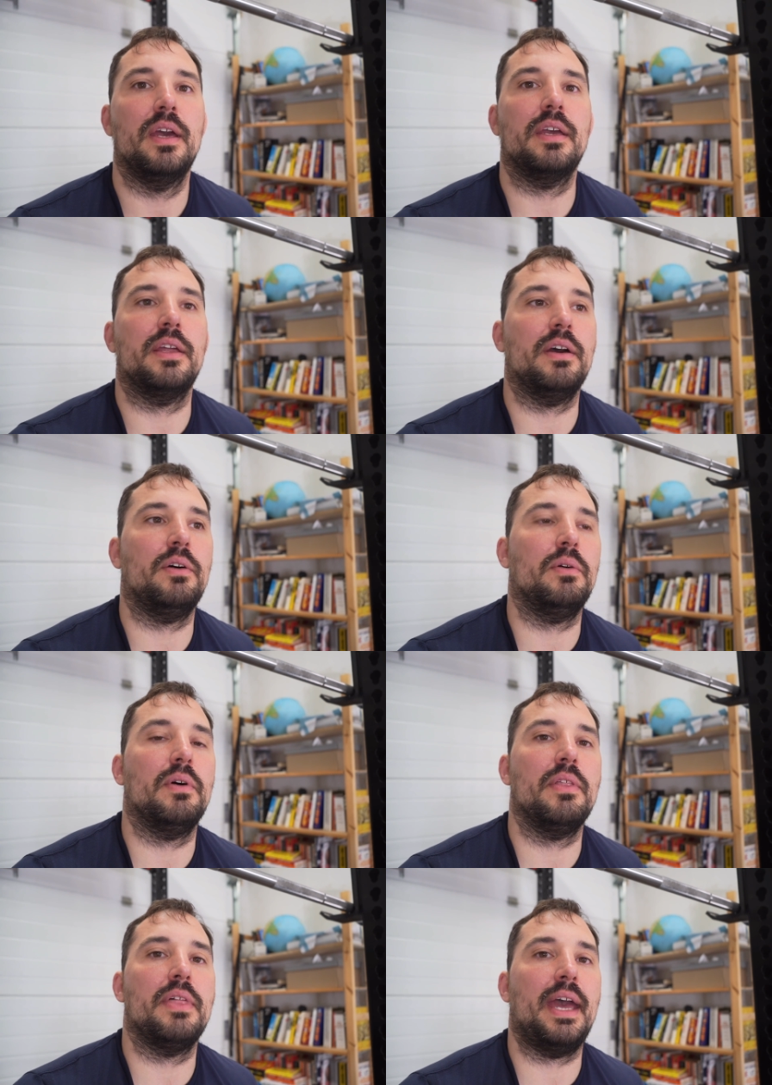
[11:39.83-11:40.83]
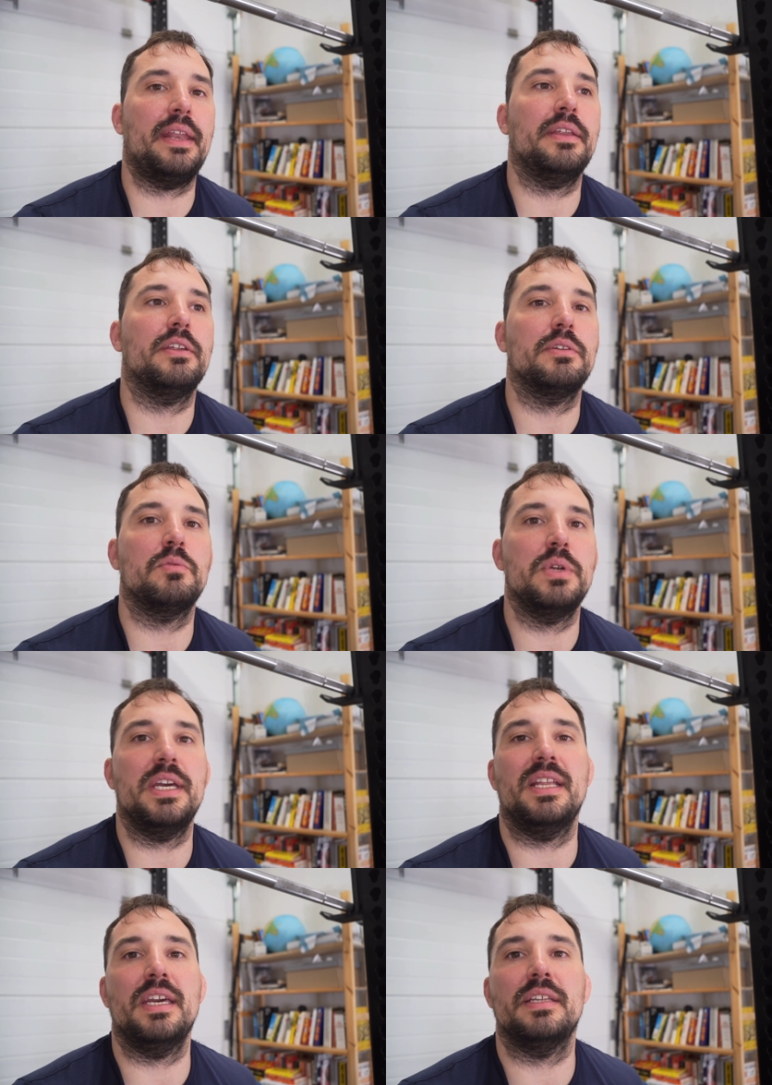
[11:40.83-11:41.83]
then
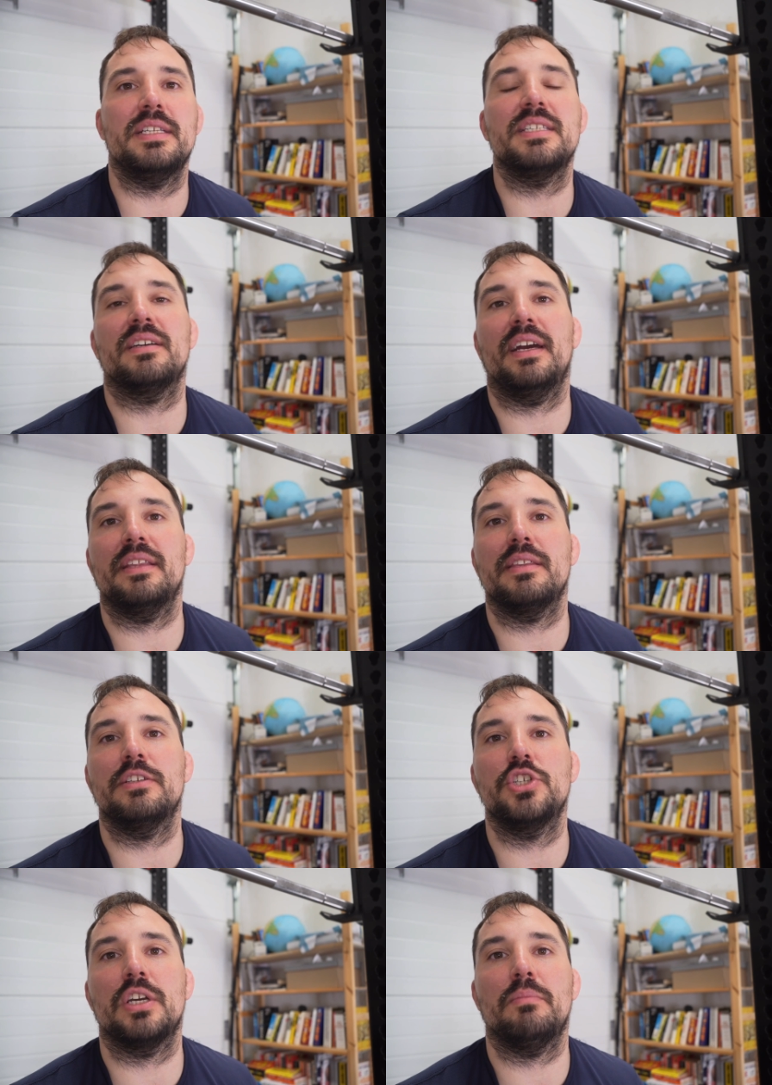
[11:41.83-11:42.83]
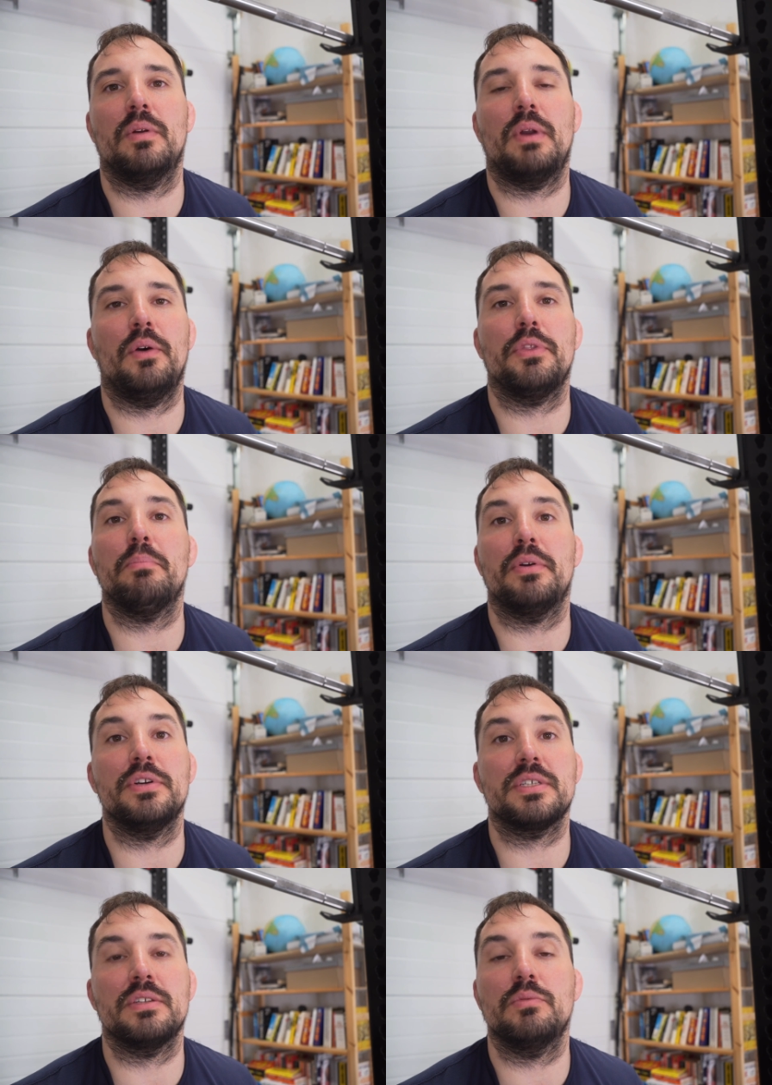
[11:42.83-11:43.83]
really design the gym around the
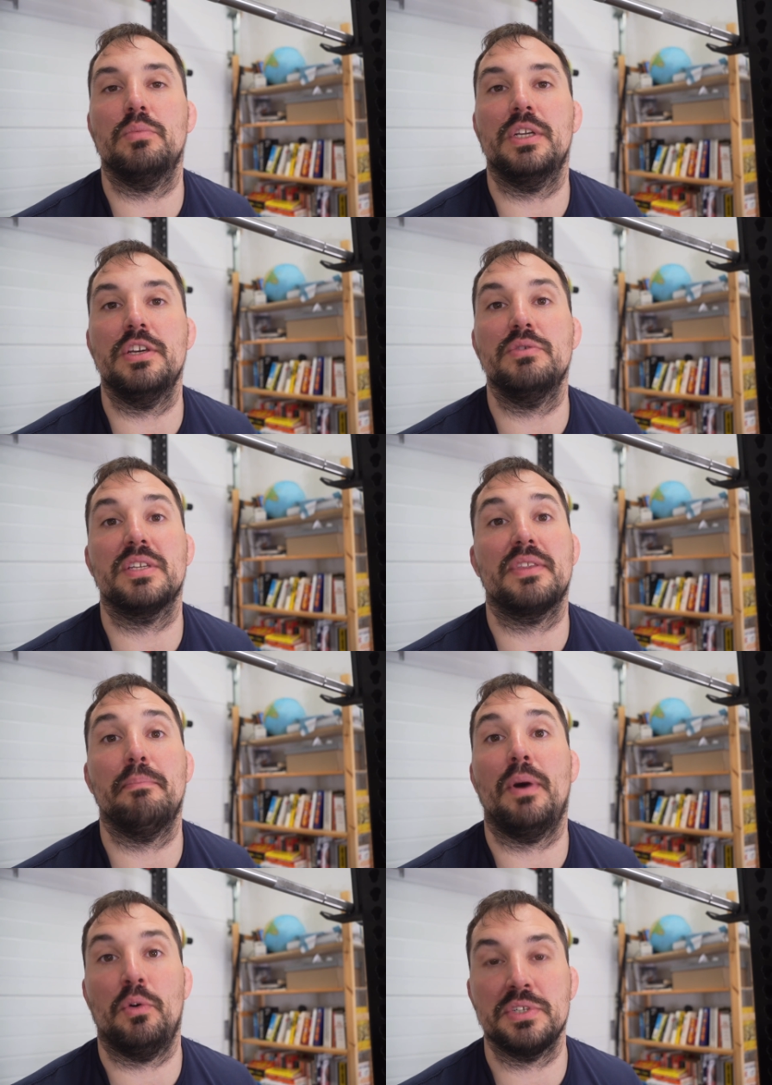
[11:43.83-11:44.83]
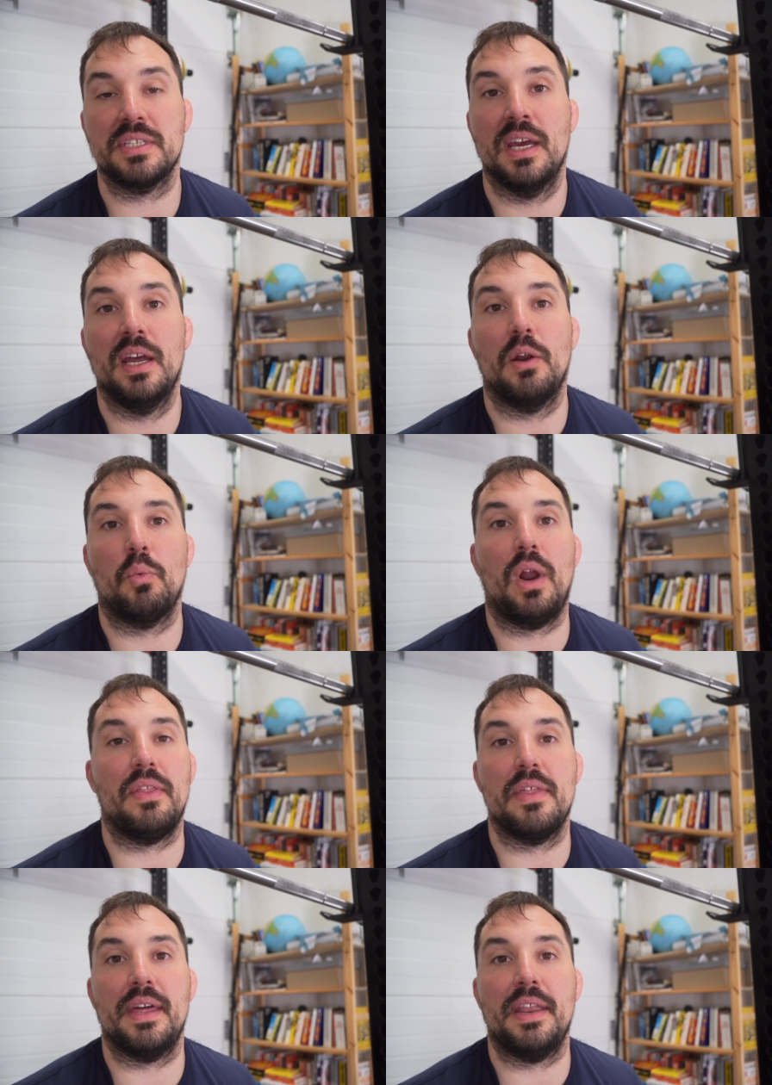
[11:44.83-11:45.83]
person who will use it the most
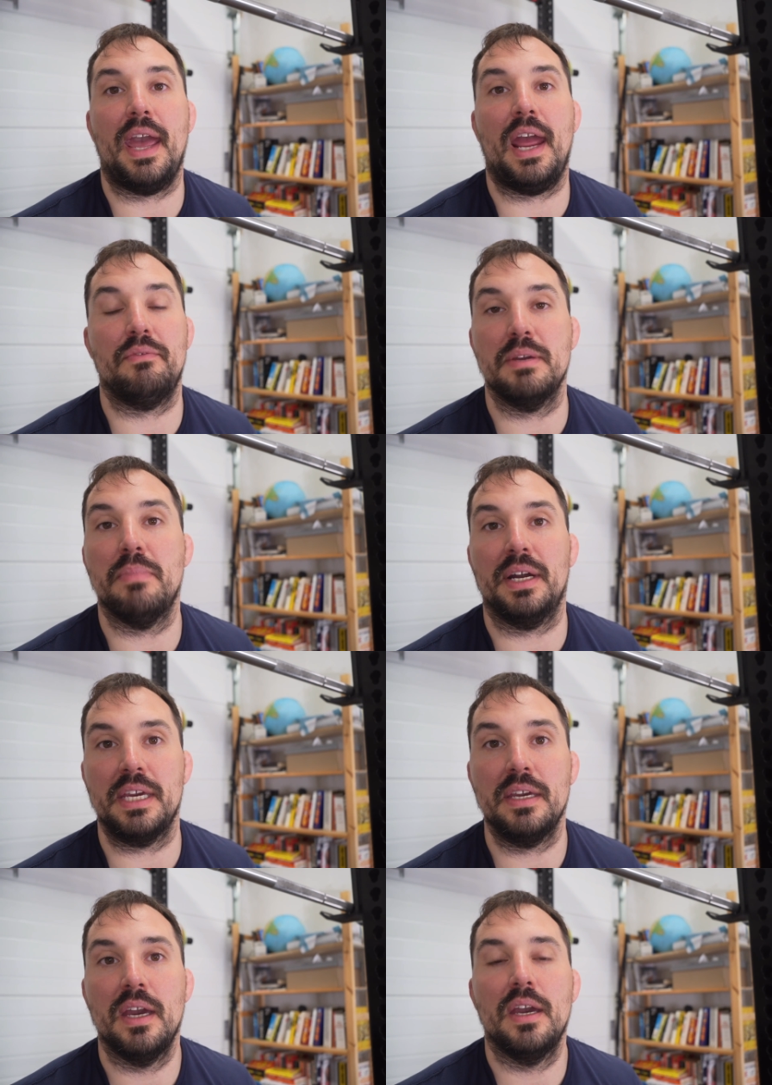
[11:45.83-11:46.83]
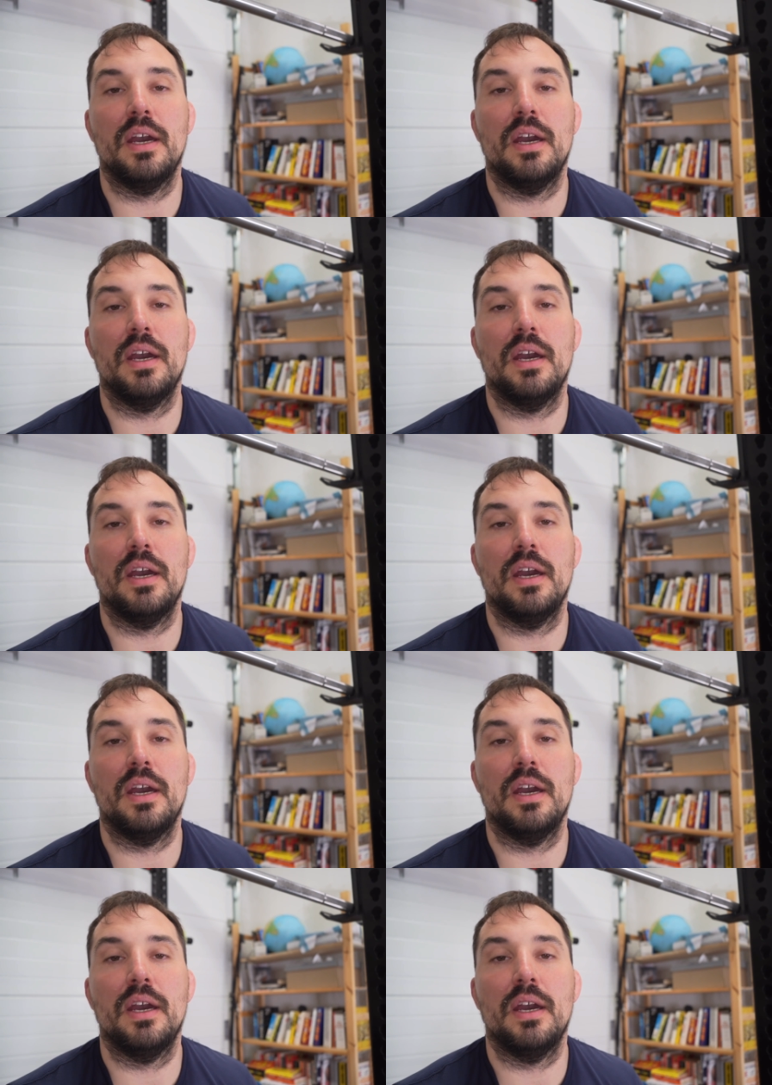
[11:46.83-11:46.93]
rather than everybody,